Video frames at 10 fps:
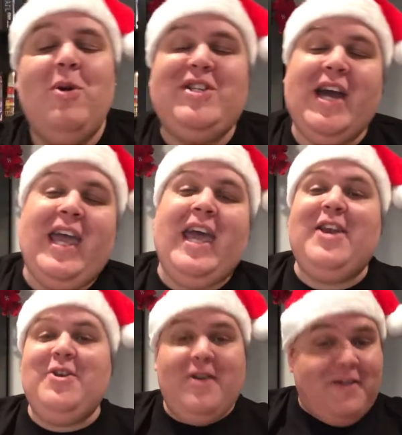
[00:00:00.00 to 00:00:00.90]
which I
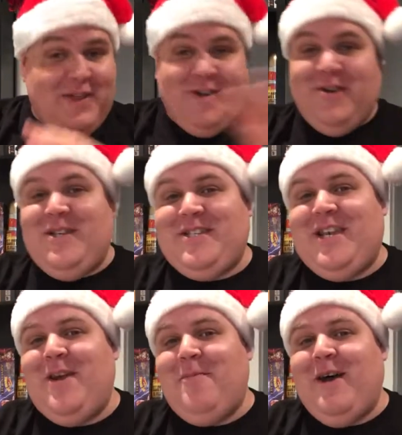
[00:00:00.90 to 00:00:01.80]
had nothing good to
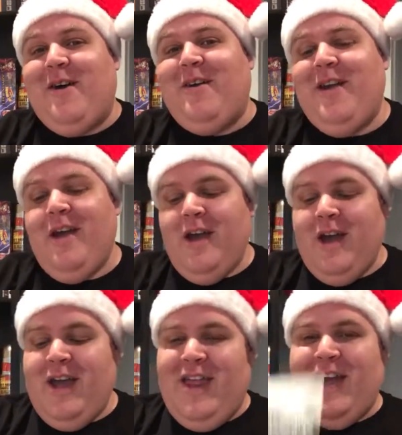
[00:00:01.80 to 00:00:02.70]
say about. And